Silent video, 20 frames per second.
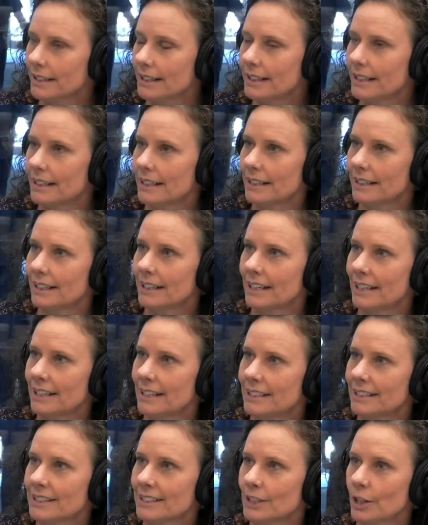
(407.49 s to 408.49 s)
And,
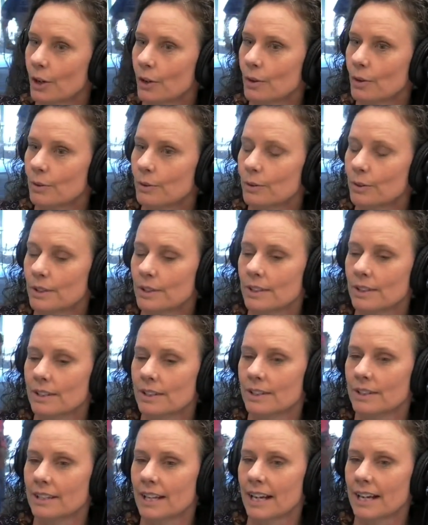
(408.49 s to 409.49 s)
and, so
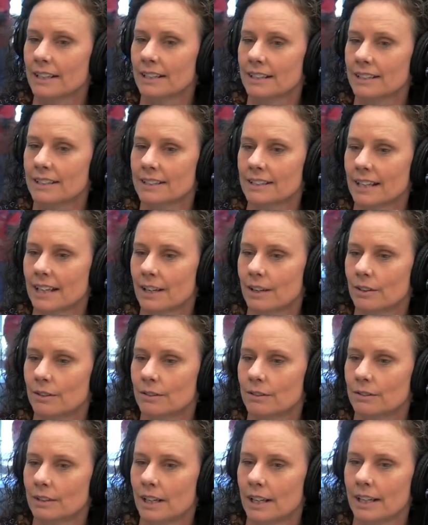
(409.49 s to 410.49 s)
that is
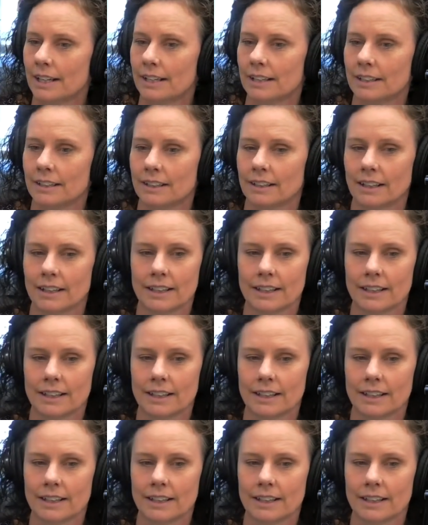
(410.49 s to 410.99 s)
how I,